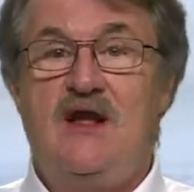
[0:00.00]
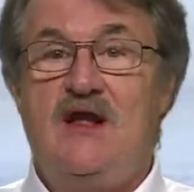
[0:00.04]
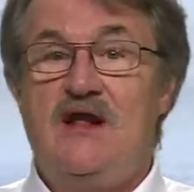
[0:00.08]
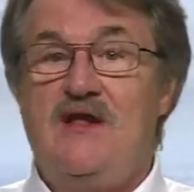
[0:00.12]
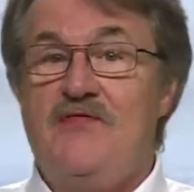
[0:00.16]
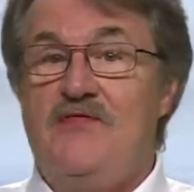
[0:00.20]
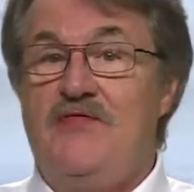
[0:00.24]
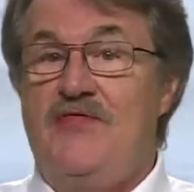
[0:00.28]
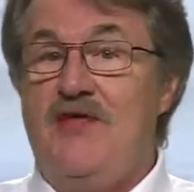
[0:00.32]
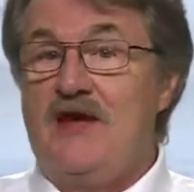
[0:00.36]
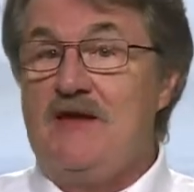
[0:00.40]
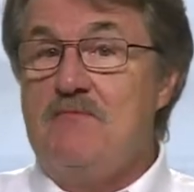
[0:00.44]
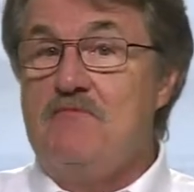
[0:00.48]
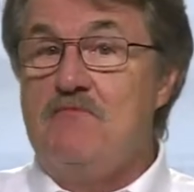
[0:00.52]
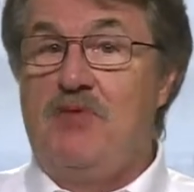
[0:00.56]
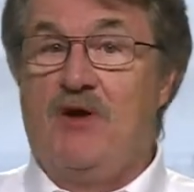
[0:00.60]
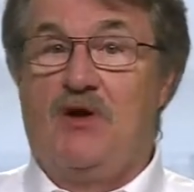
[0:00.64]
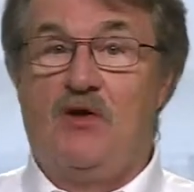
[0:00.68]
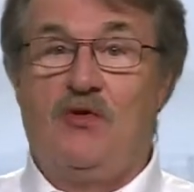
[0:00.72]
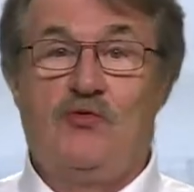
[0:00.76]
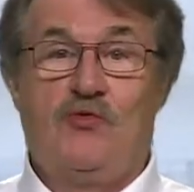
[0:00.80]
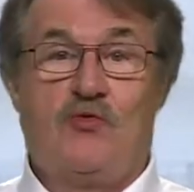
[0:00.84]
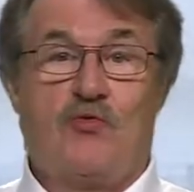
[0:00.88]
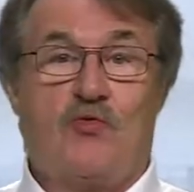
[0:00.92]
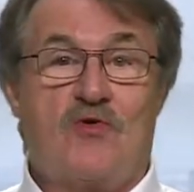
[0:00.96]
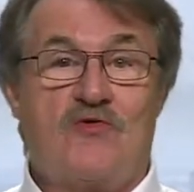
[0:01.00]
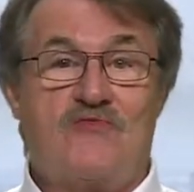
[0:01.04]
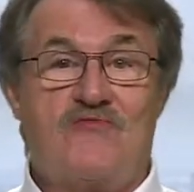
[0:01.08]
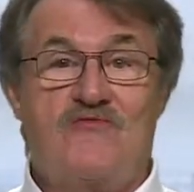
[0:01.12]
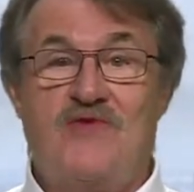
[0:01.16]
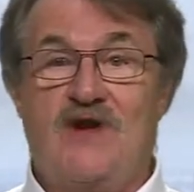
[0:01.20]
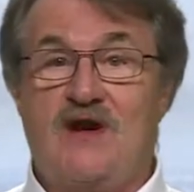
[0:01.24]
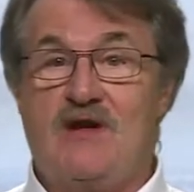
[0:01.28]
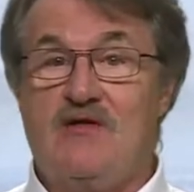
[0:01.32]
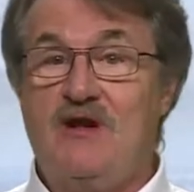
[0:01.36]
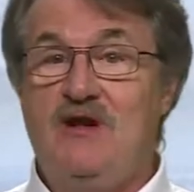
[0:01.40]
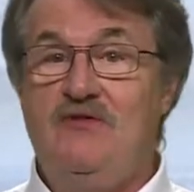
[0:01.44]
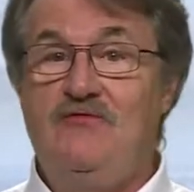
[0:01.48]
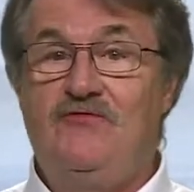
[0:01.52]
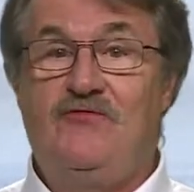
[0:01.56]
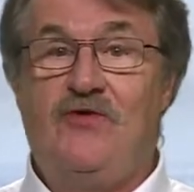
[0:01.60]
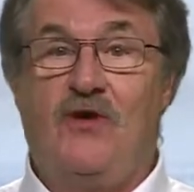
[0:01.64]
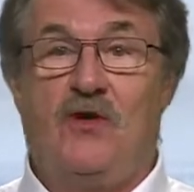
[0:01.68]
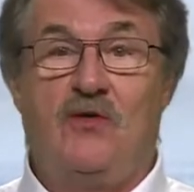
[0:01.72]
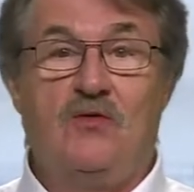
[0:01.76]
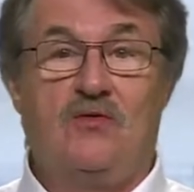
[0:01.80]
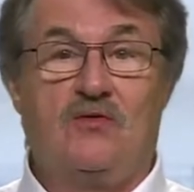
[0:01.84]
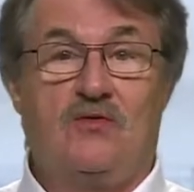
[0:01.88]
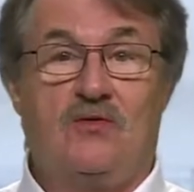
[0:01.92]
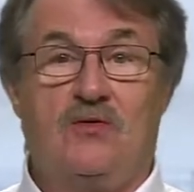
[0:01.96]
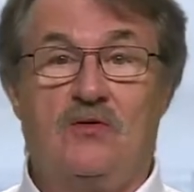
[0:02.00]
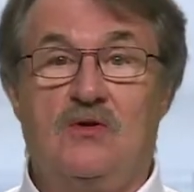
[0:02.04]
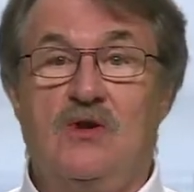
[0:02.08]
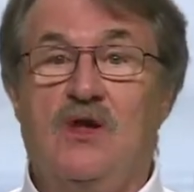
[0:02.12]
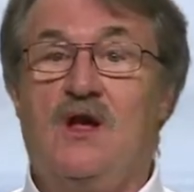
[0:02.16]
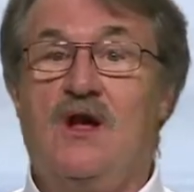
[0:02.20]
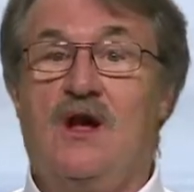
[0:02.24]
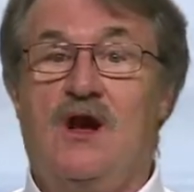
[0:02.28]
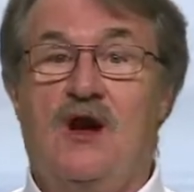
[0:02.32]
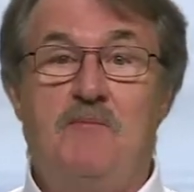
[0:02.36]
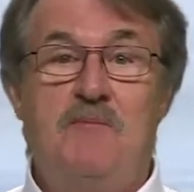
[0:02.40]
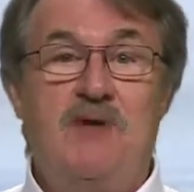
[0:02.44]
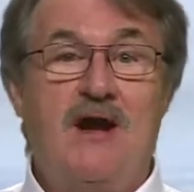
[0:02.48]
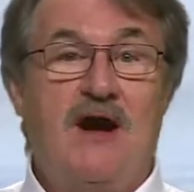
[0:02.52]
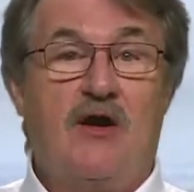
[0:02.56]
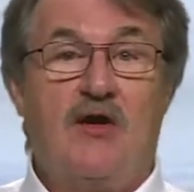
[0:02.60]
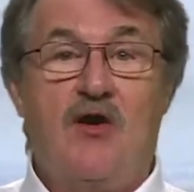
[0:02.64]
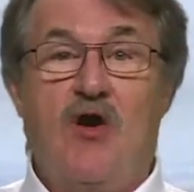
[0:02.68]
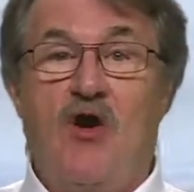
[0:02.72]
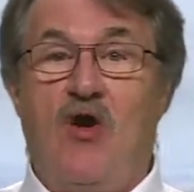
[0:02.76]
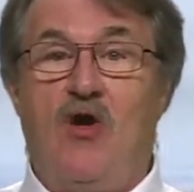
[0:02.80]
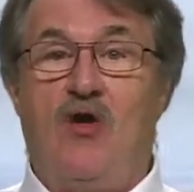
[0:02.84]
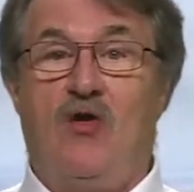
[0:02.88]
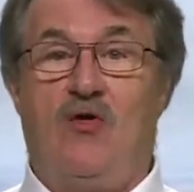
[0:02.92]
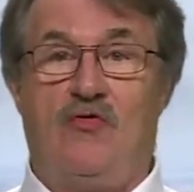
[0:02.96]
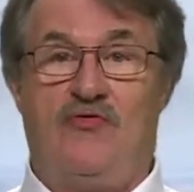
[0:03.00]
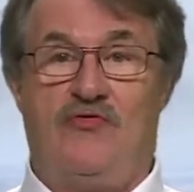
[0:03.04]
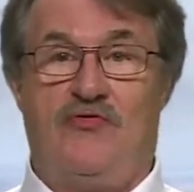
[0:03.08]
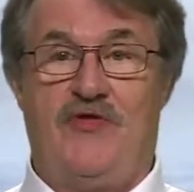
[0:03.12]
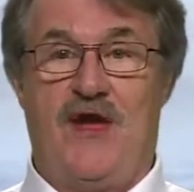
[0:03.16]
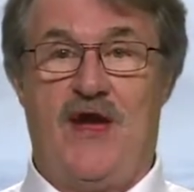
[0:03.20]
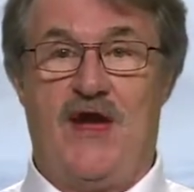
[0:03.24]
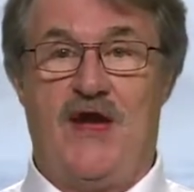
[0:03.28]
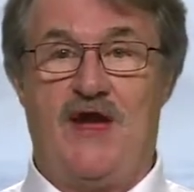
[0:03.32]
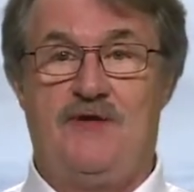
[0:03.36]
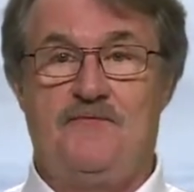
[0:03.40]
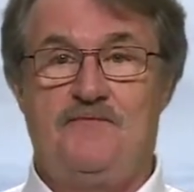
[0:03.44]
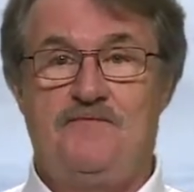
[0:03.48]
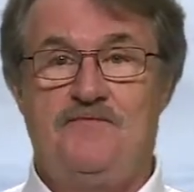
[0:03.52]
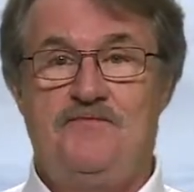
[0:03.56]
They both were very vocal about all that.